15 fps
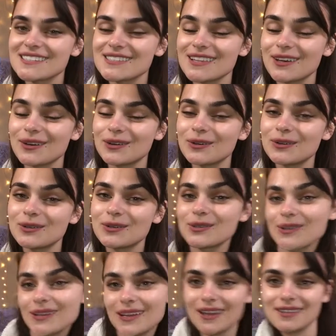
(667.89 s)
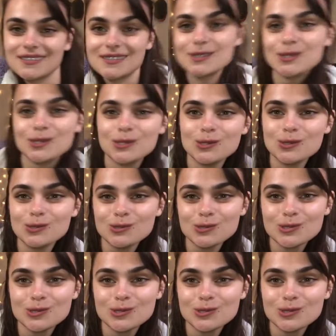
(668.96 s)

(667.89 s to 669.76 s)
So I'll see you